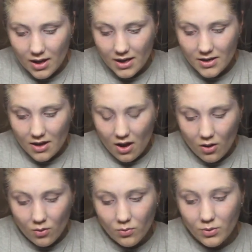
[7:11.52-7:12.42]
And
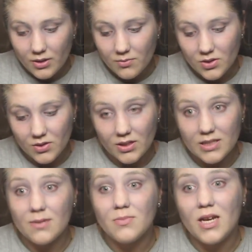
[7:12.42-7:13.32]
now what I'm doing
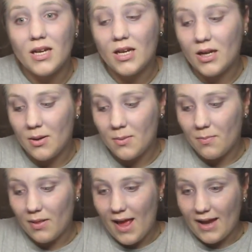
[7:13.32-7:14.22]
is I'm taking a
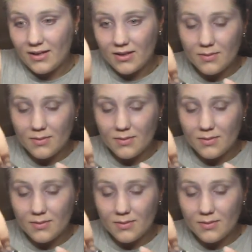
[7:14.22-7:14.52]
black